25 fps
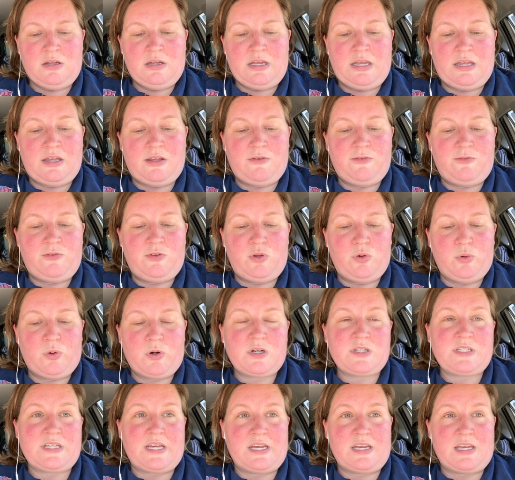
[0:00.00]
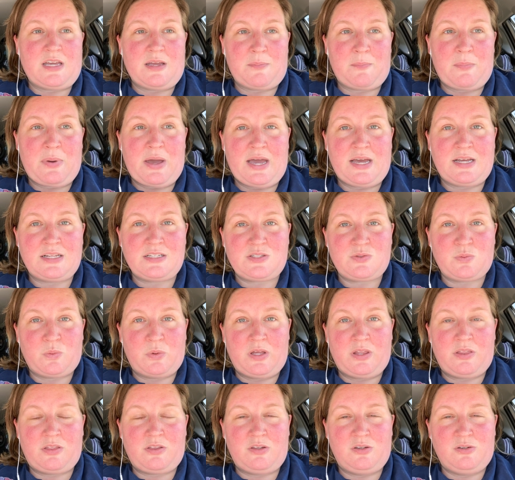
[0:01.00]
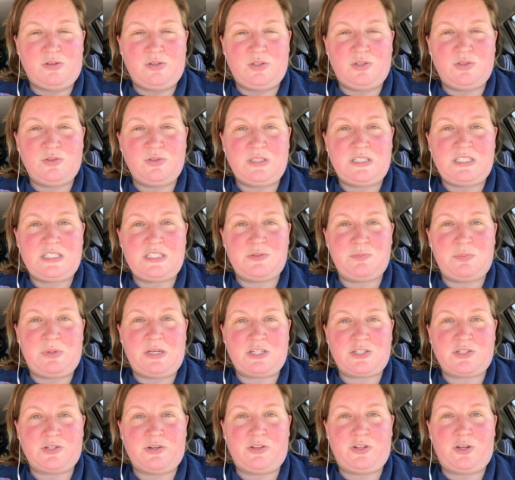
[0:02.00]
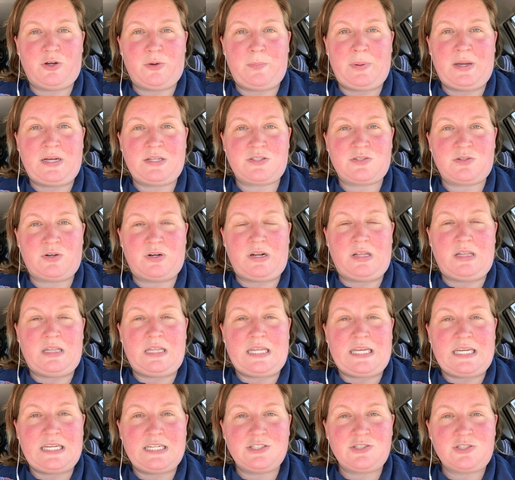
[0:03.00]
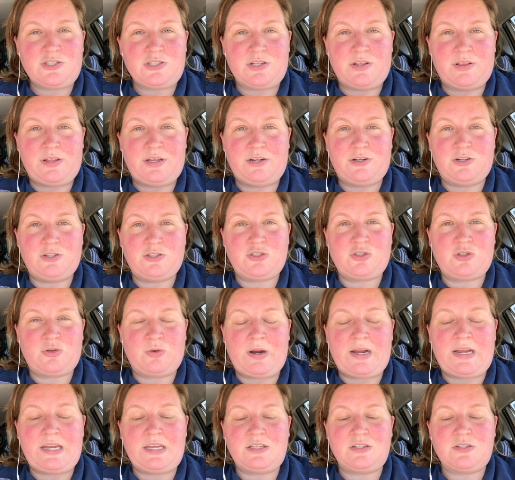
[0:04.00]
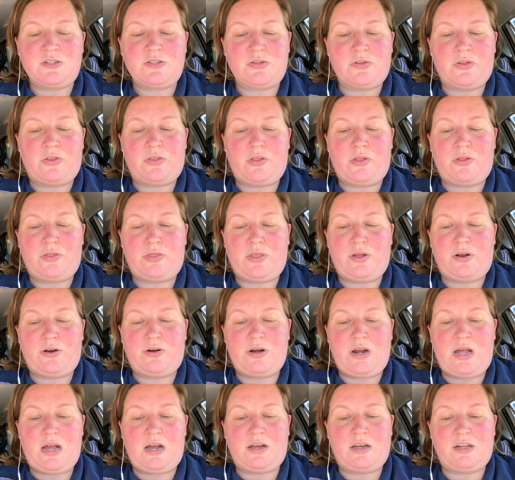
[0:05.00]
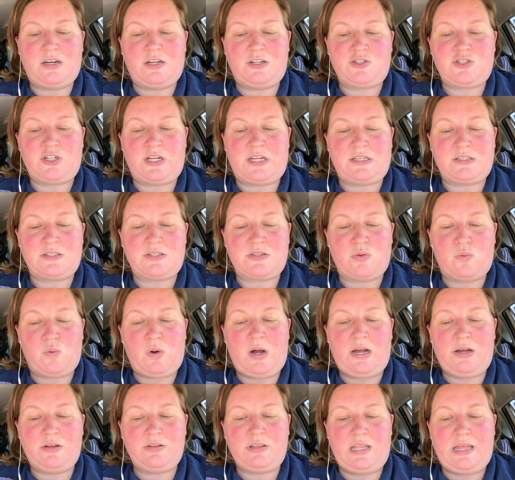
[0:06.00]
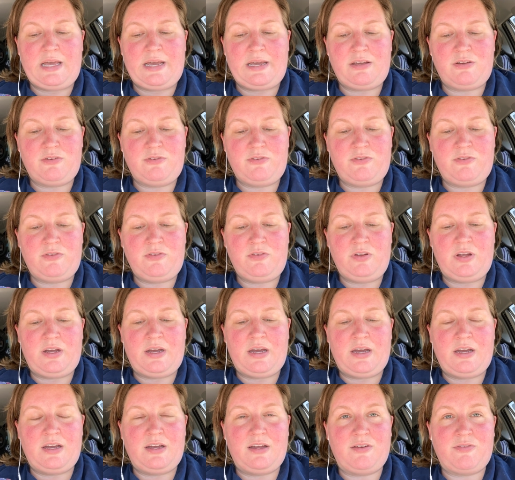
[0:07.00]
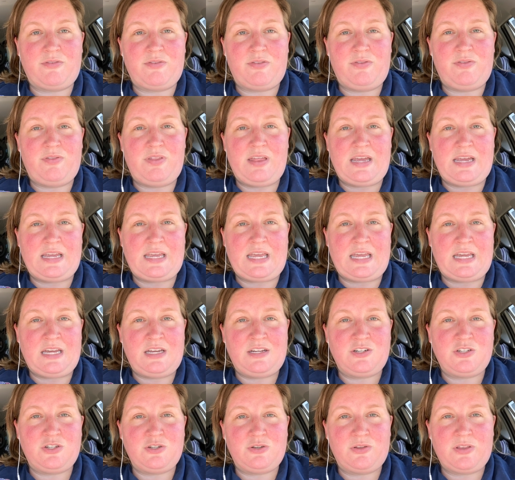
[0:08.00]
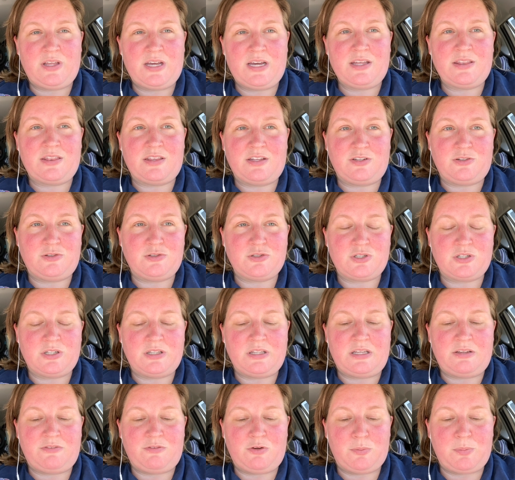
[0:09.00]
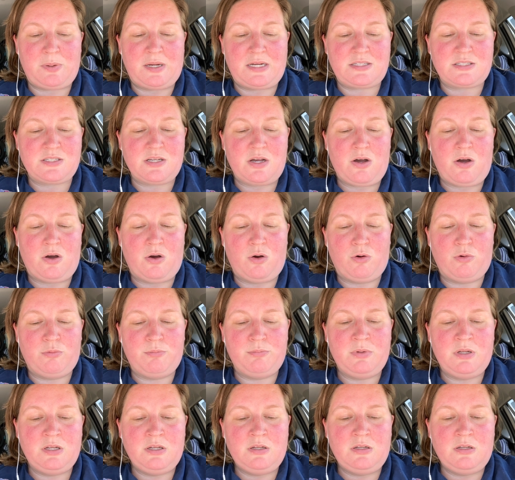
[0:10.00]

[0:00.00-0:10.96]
If you are taking pets with you, you need to make sure that your pets are on a leash. They are trained so that they're not going to chase the wildlife. Uh, if they can't do that, then you should leave your pets at home.